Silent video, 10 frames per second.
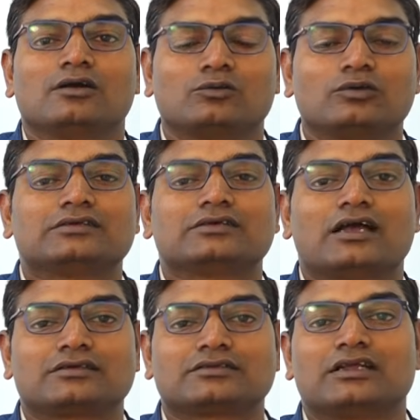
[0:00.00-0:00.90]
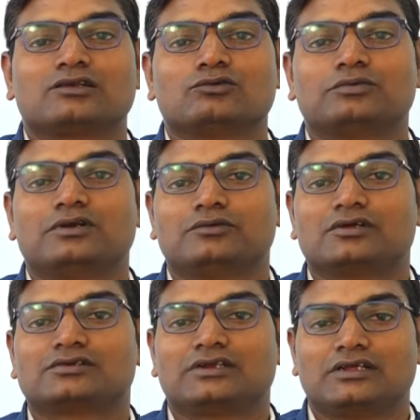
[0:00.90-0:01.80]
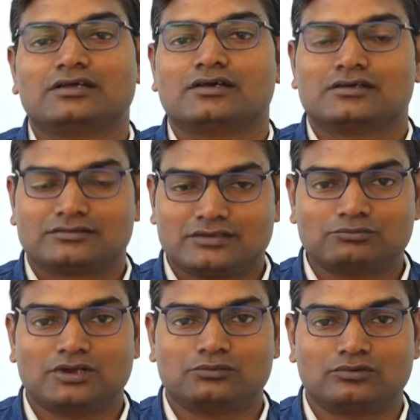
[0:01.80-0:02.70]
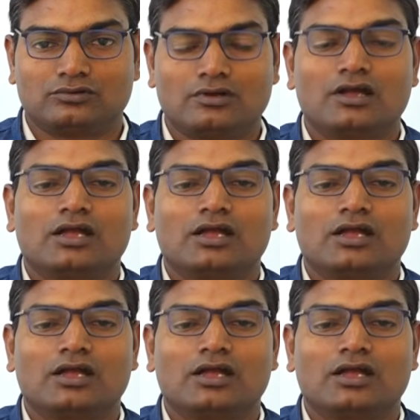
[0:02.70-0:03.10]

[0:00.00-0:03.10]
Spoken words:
Odisha State Open University, Sambalpur.